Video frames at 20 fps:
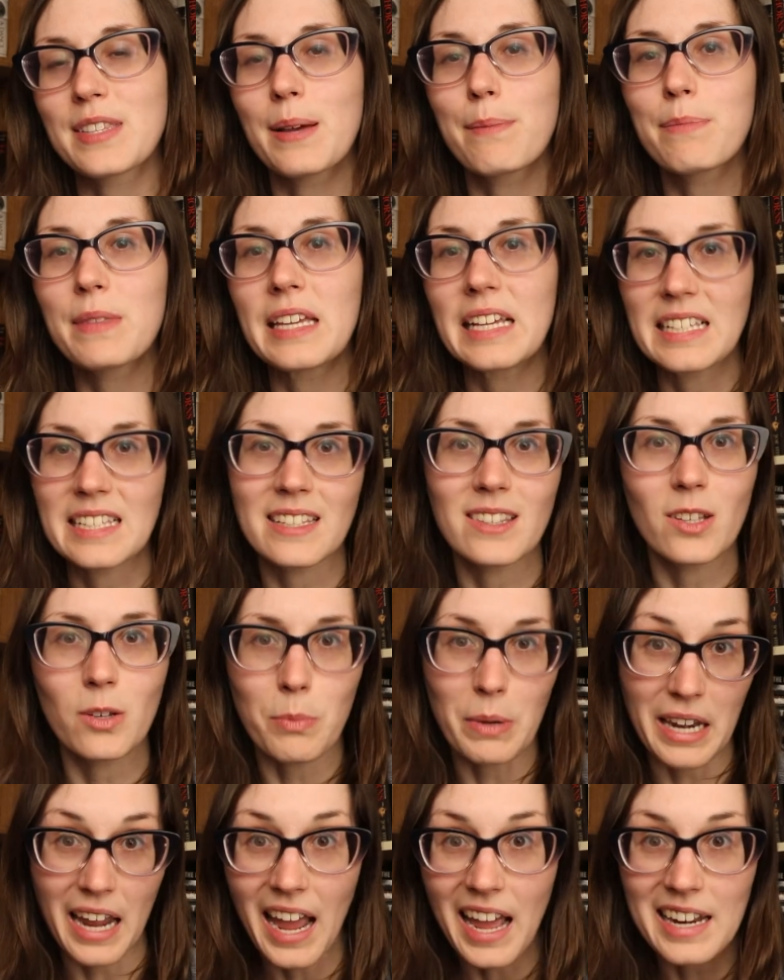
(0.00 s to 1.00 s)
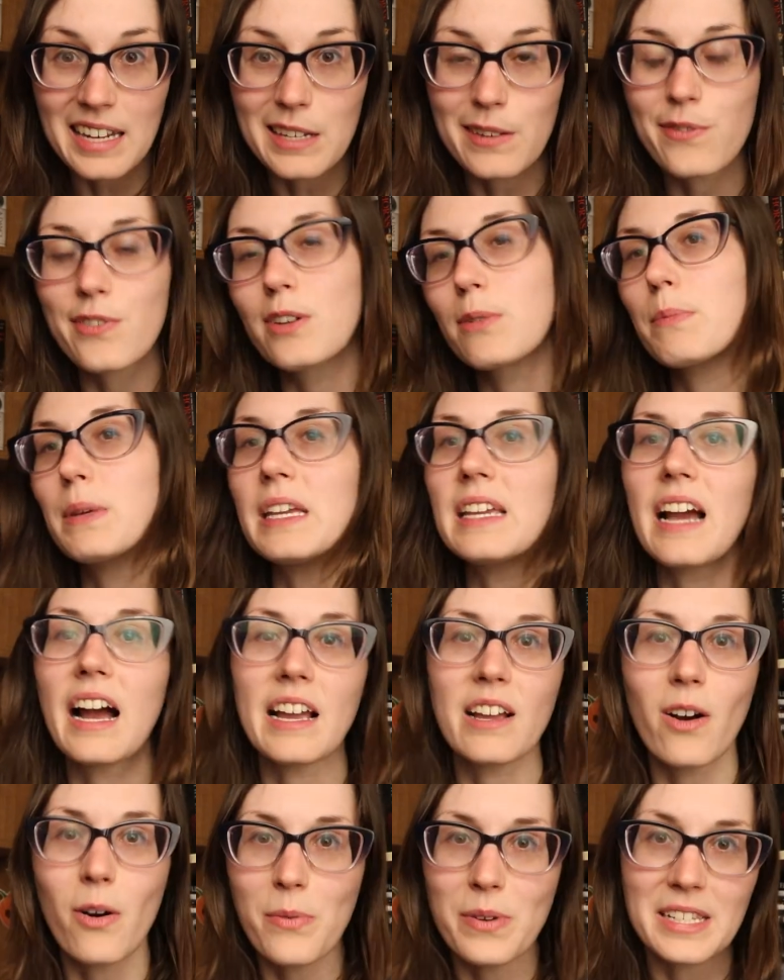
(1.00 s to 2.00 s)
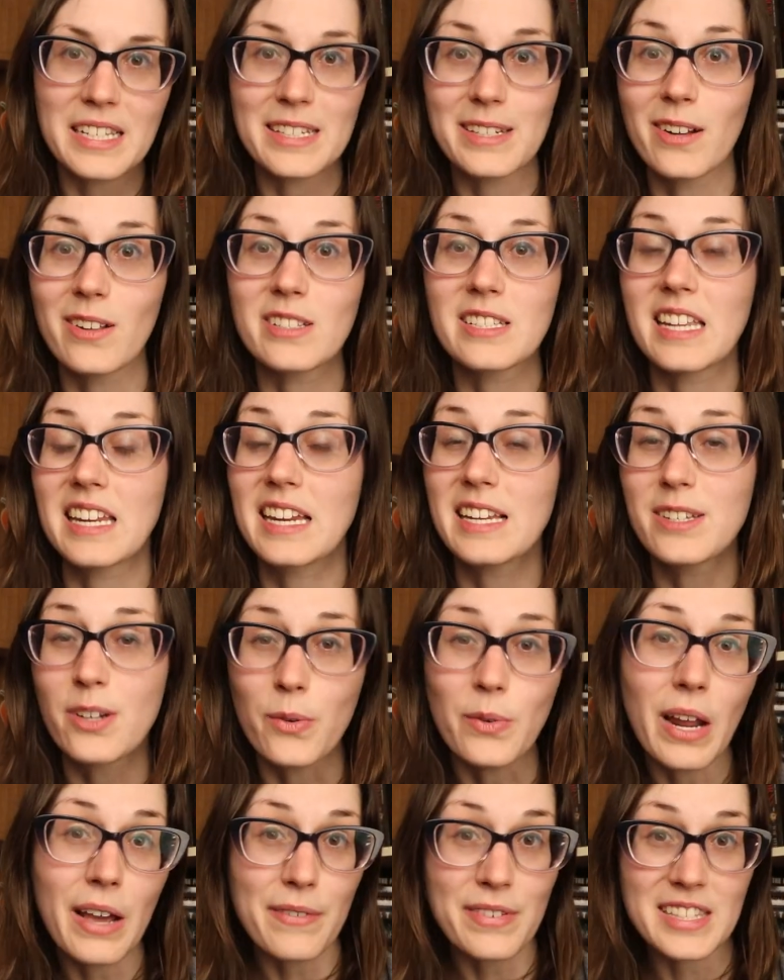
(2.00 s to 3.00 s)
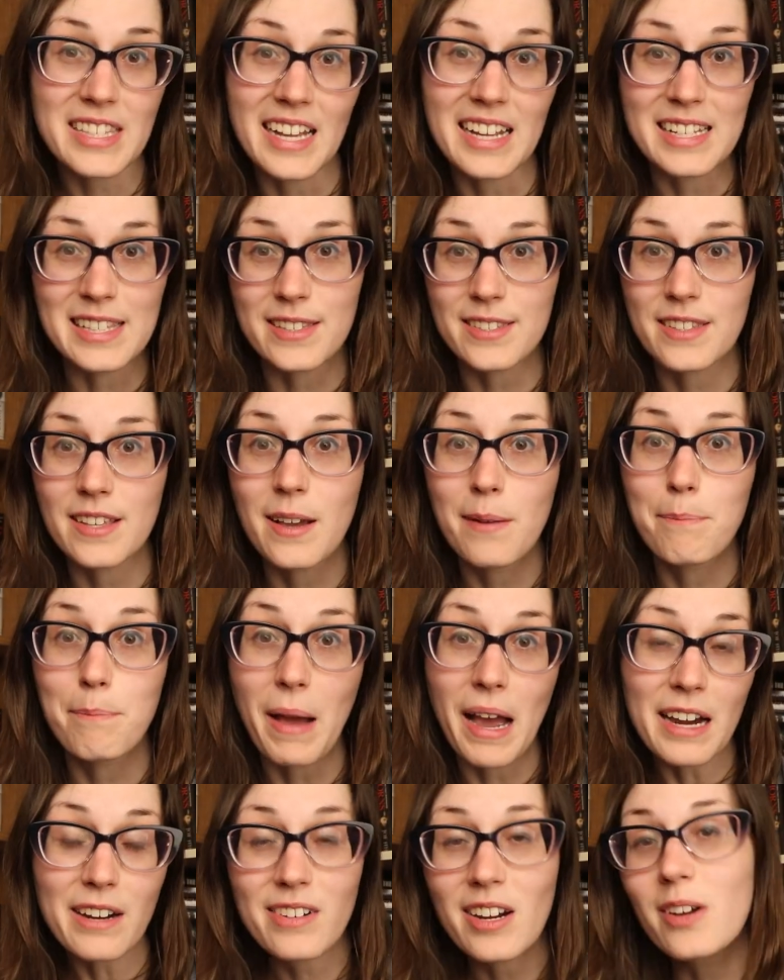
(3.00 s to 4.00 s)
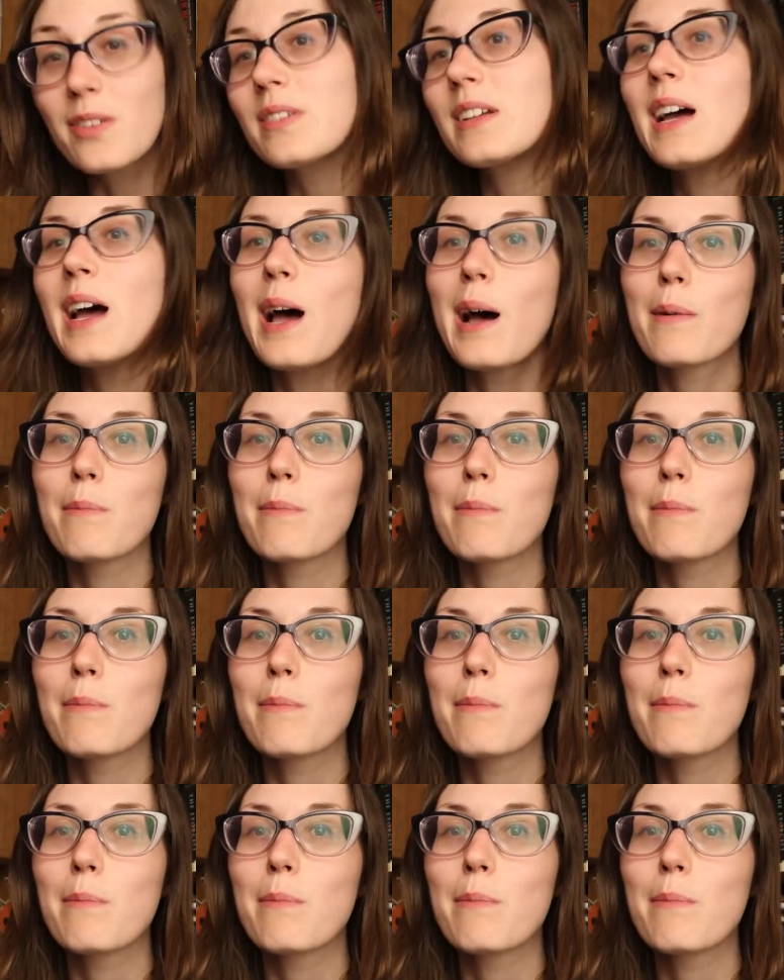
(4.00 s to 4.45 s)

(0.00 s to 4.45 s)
something is a little bit heady for me, I always acknowledge that I don't have a science background,